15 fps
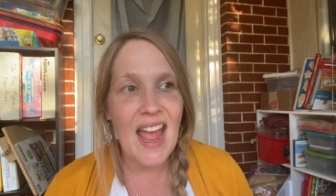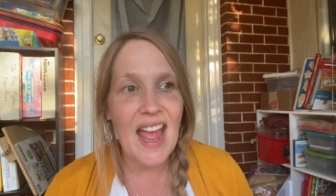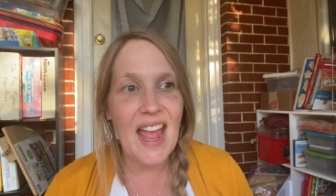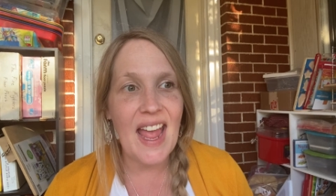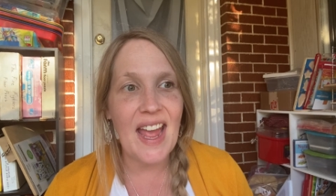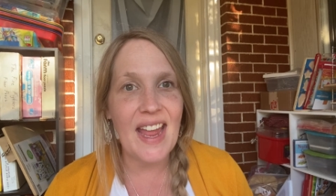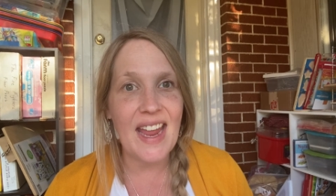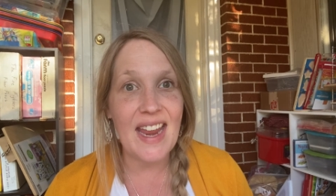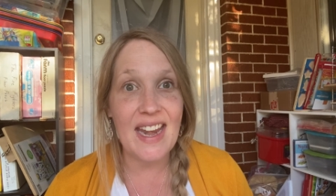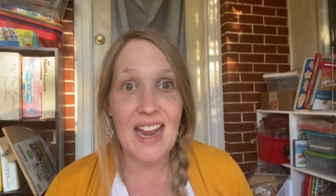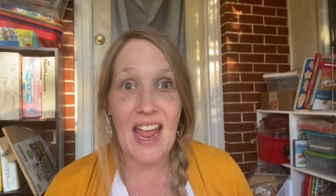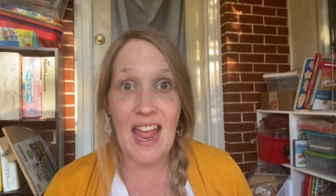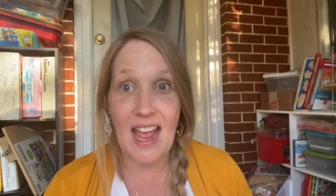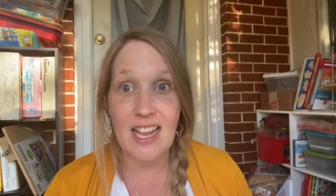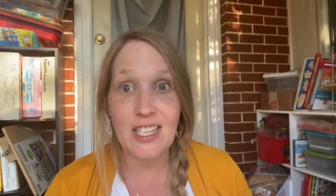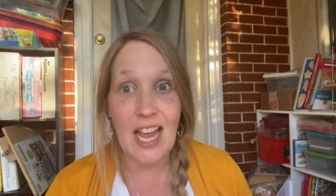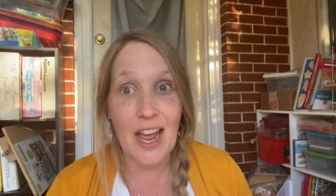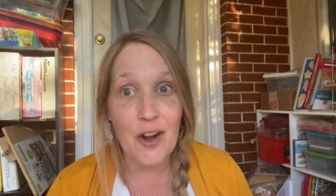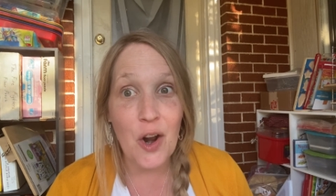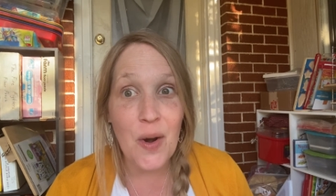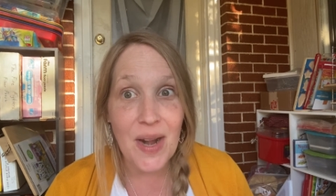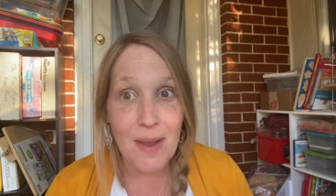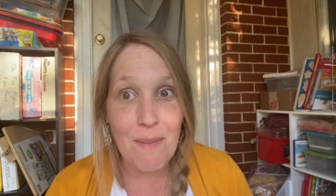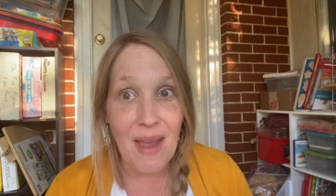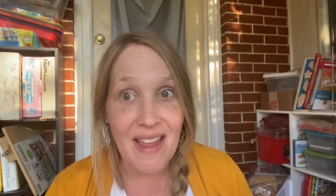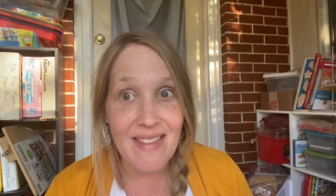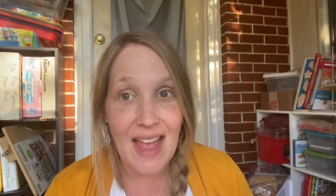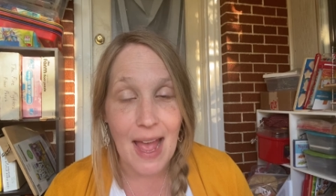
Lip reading: and had already made